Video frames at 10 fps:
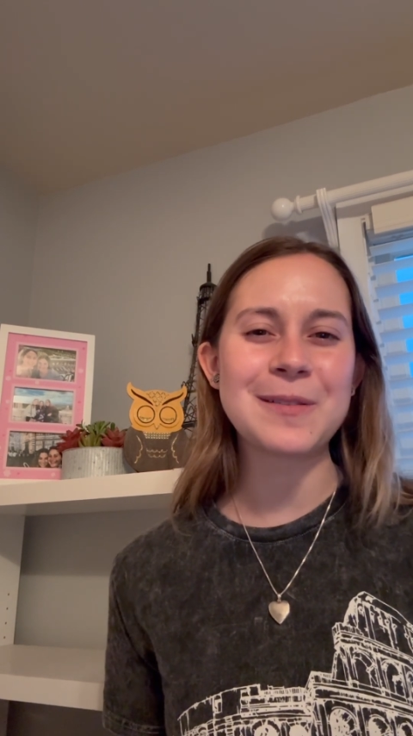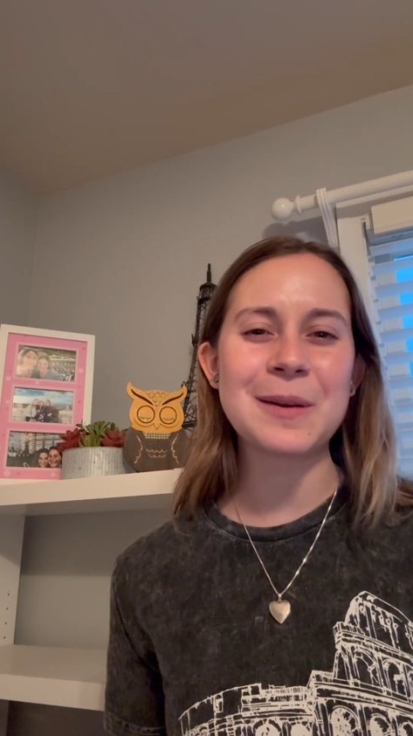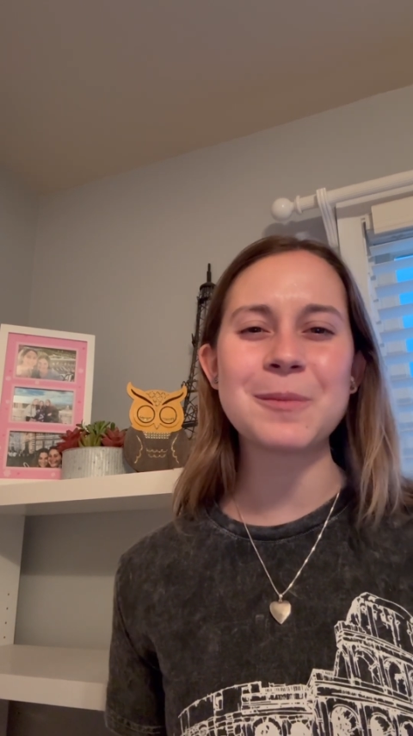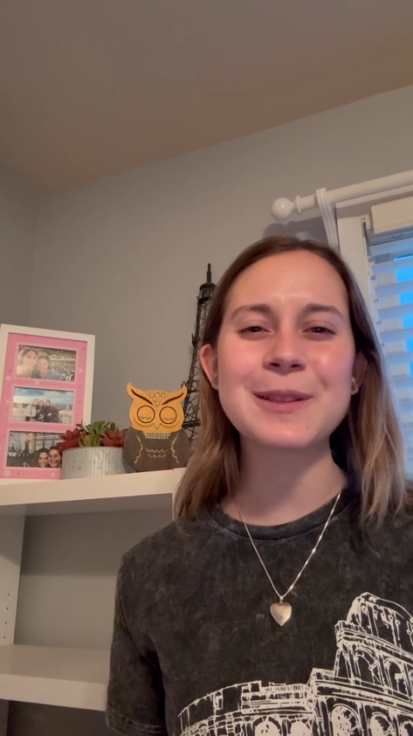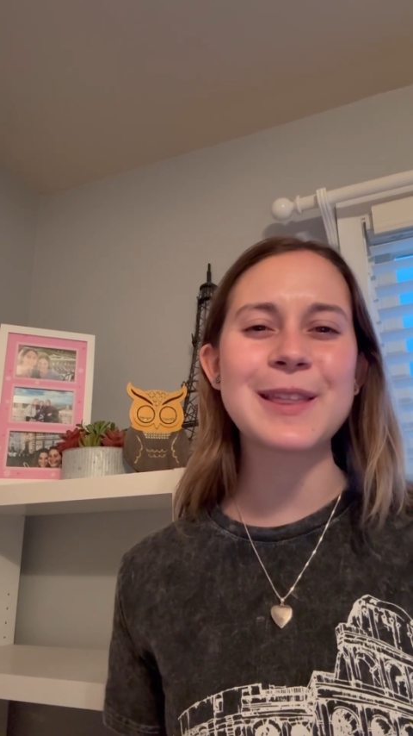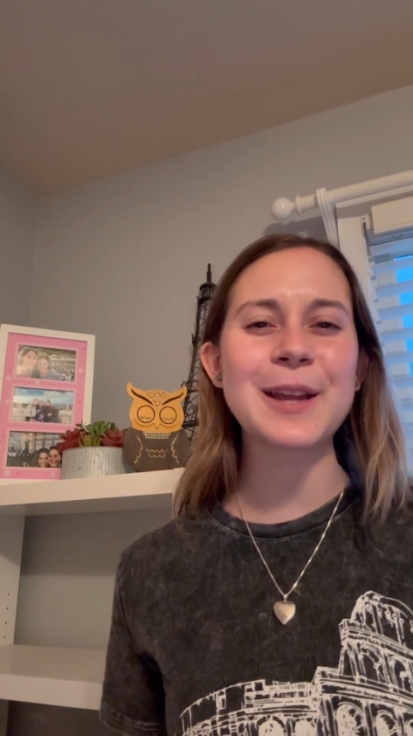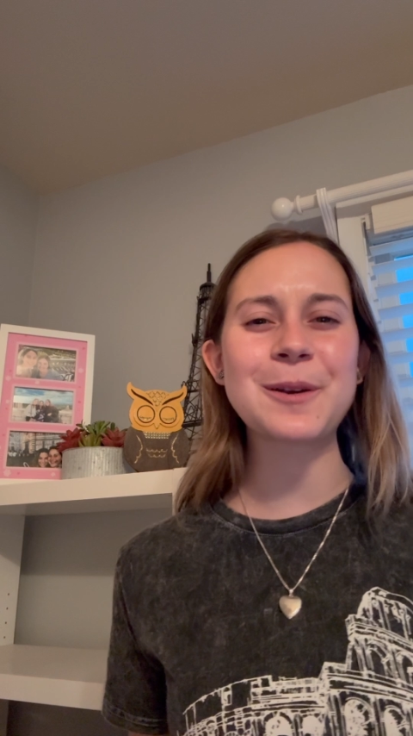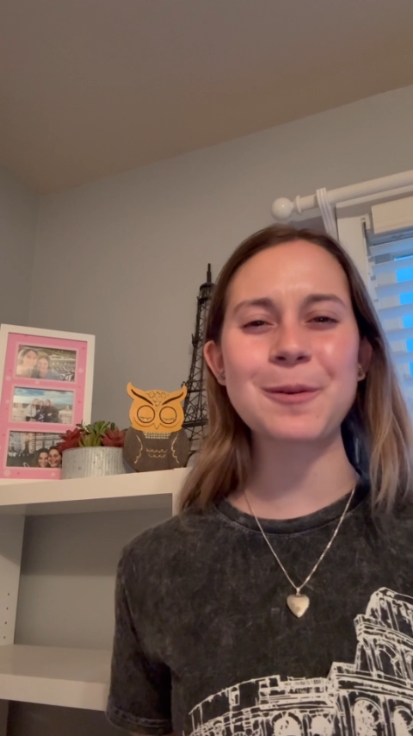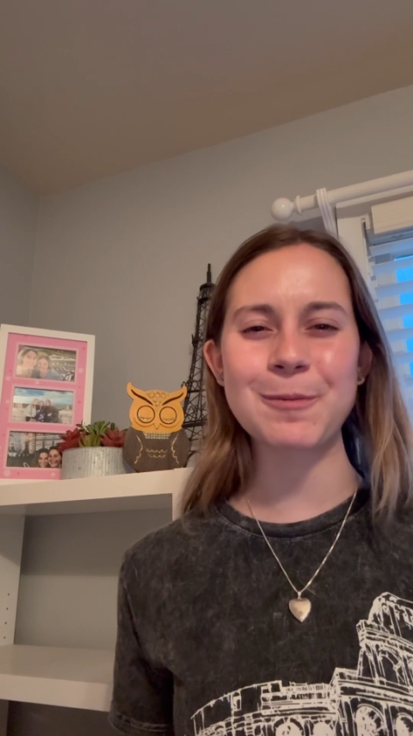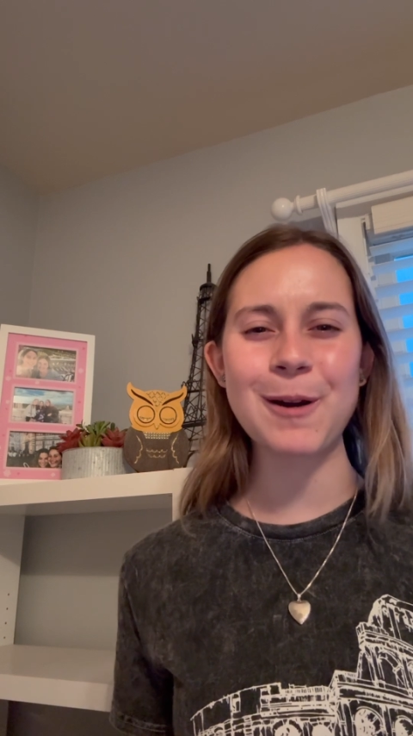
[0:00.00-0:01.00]
and what they
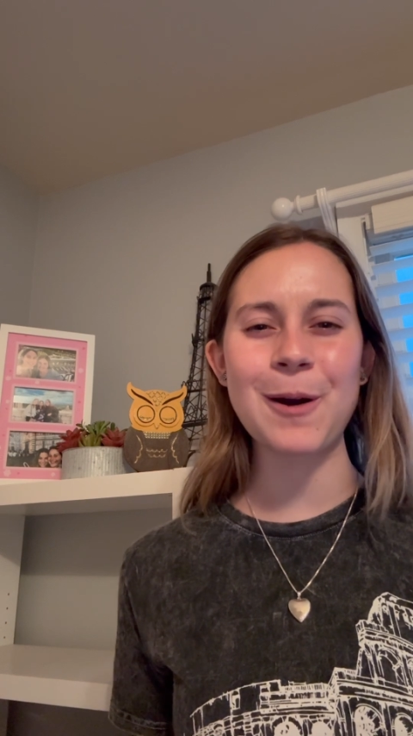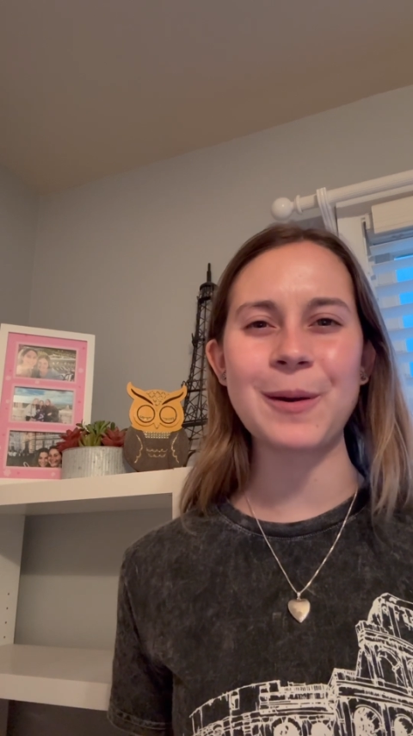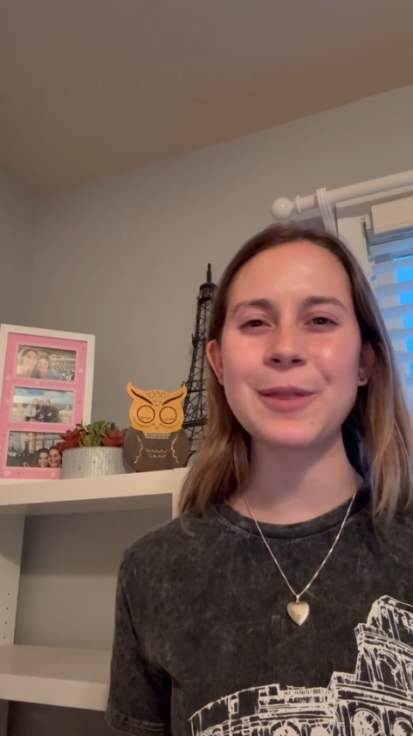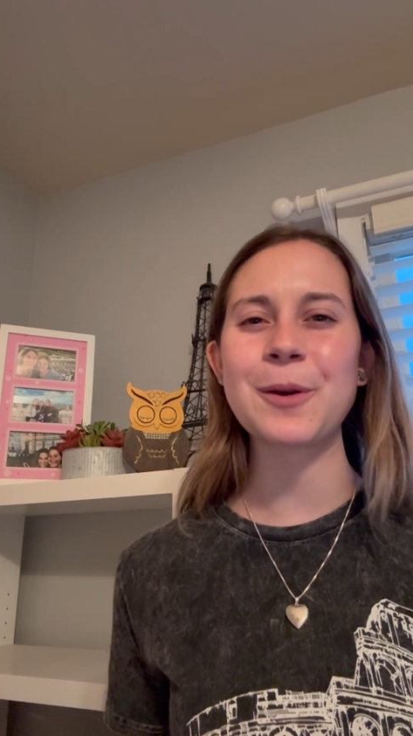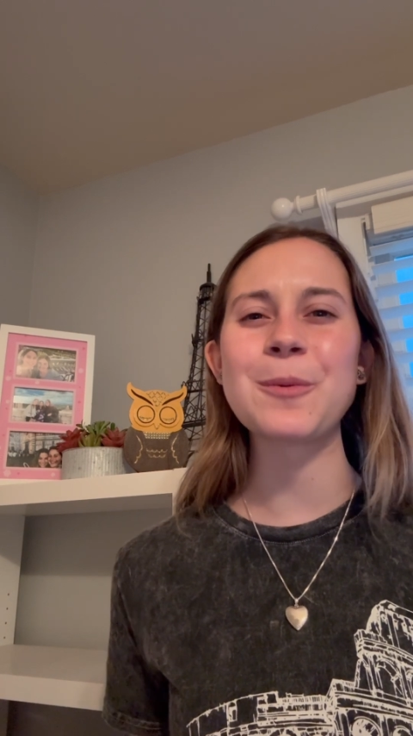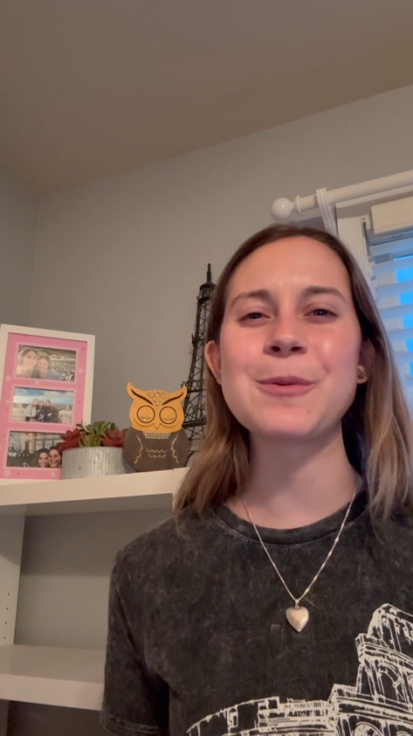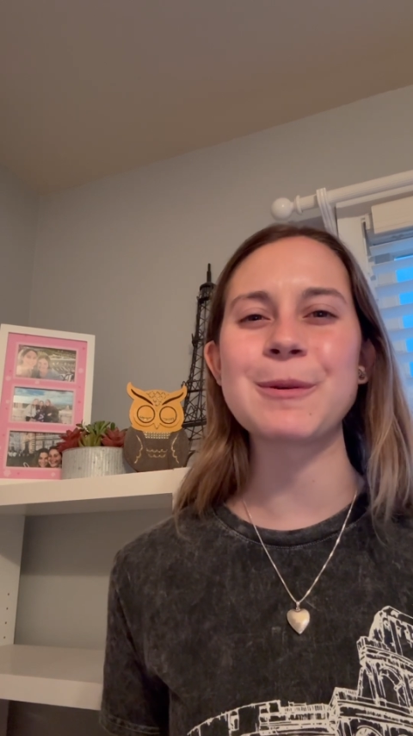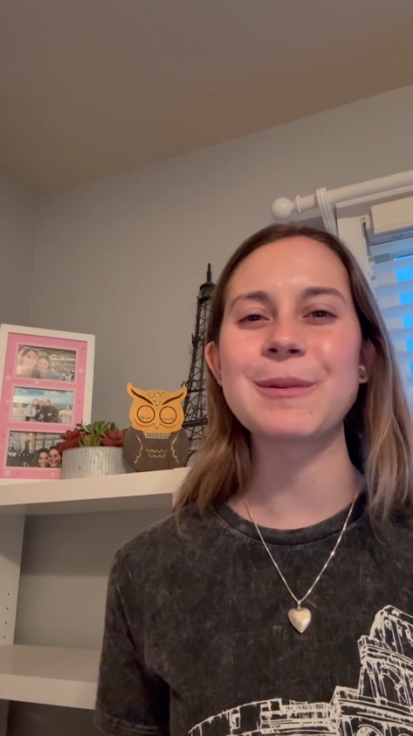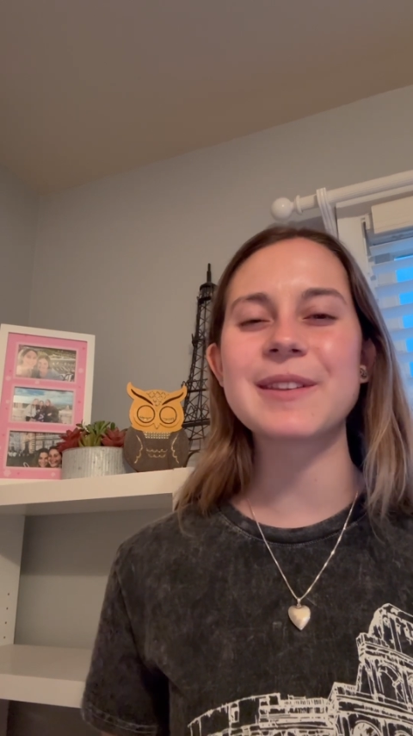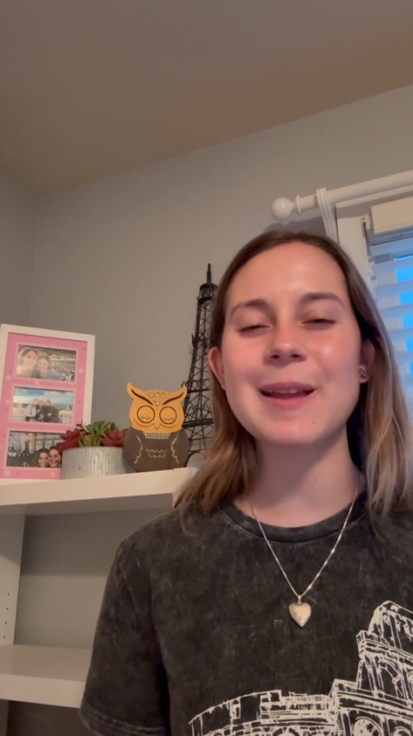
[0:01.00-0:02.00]
grow and their
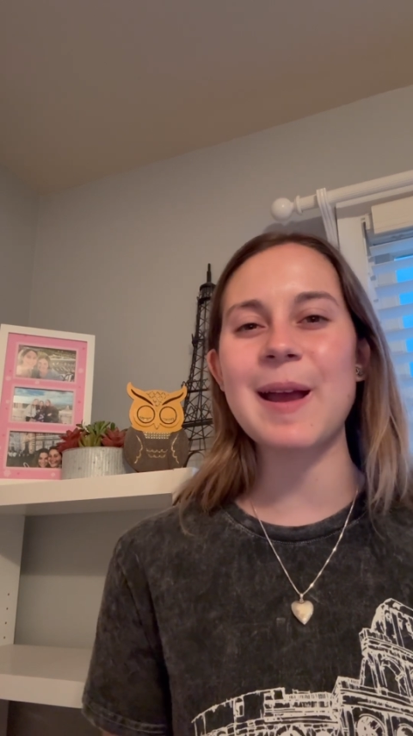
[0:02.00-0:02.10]
roots,